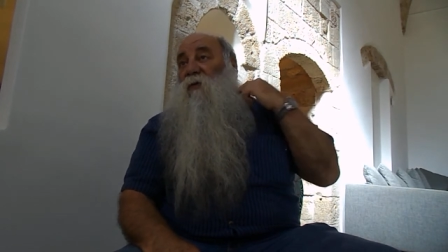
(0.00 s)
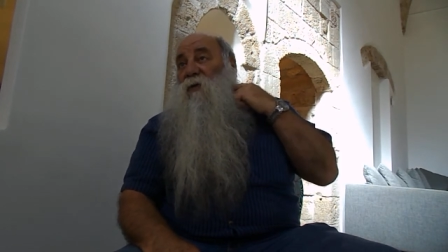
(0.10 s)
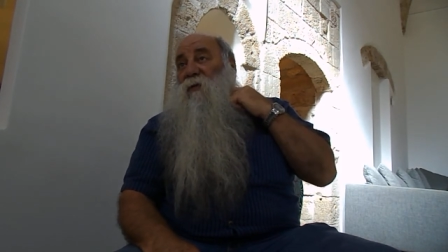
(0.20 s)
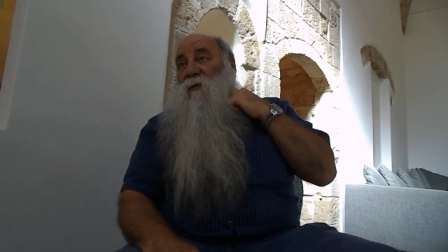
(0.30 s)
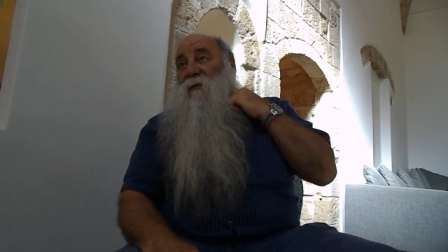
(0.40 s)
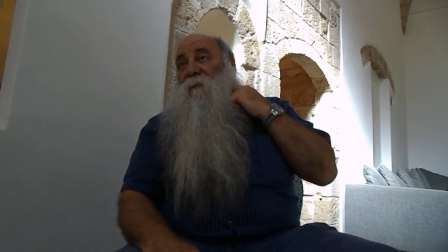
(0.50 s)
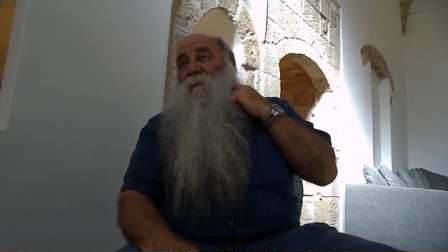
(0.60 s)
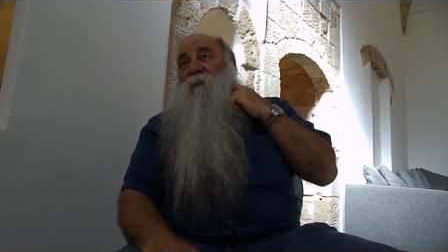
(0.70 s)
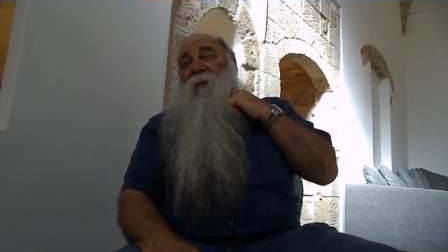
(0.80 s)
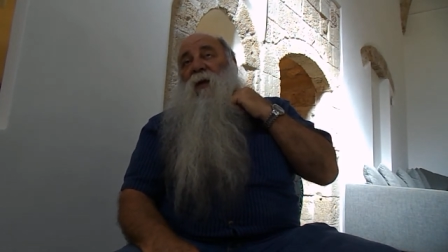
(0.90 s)
call it.
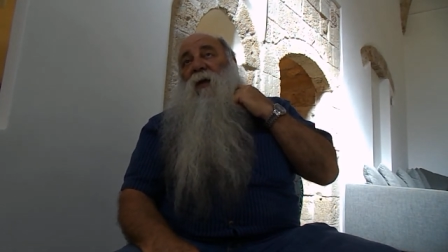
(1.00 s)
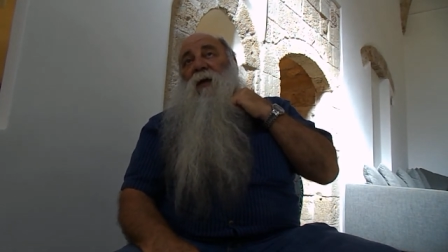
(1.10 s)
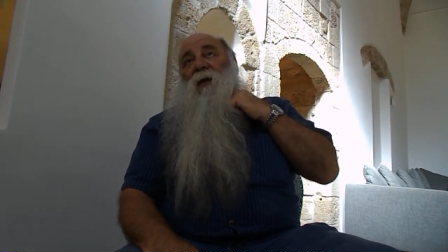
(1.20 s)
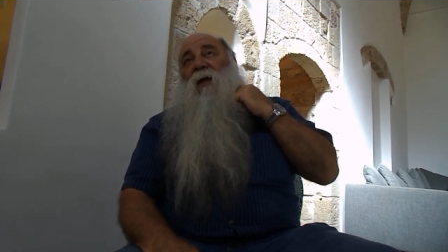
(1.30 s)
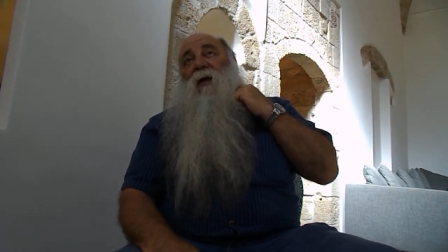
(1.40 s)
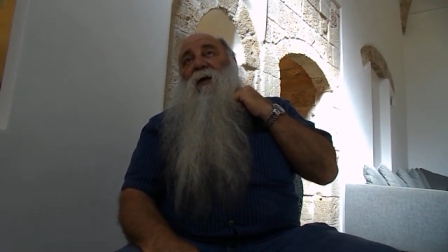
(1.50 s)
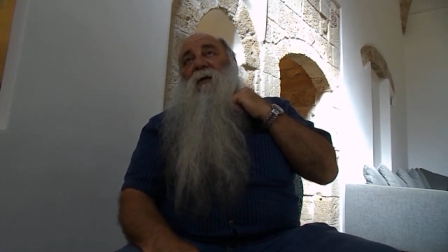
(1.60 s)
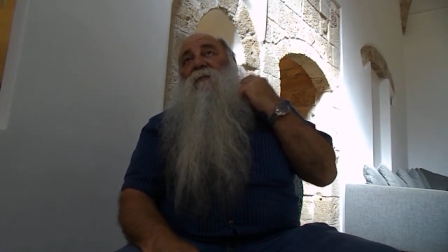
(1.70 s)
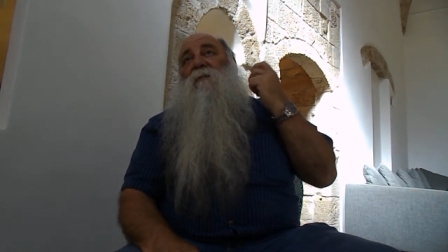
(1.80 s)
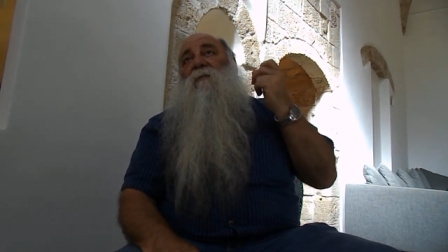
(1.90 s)

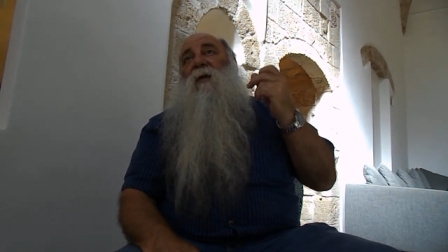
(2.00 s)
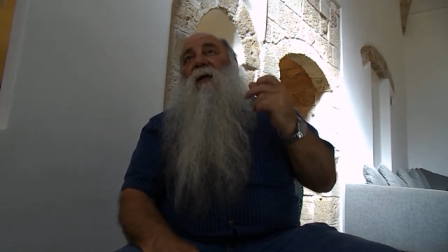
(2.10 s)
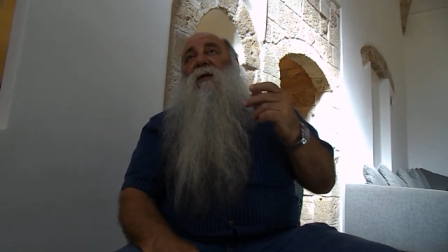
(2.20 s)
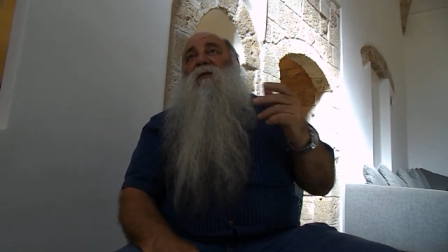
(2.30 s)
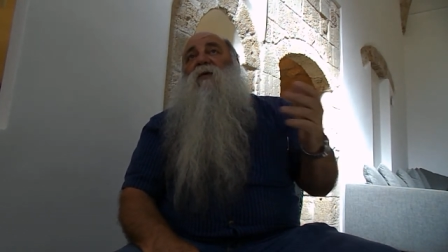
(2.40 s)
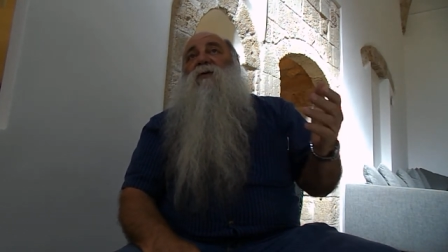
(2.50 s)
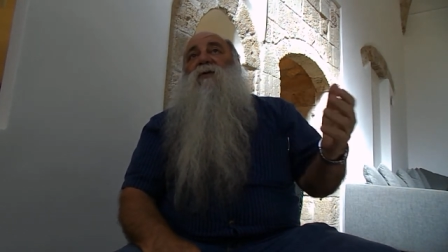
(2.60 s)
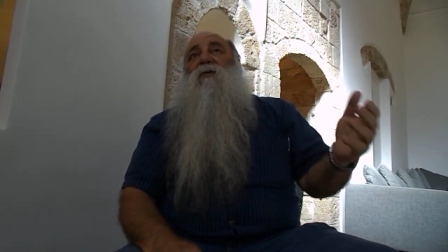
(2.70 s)
Um, I didn't want to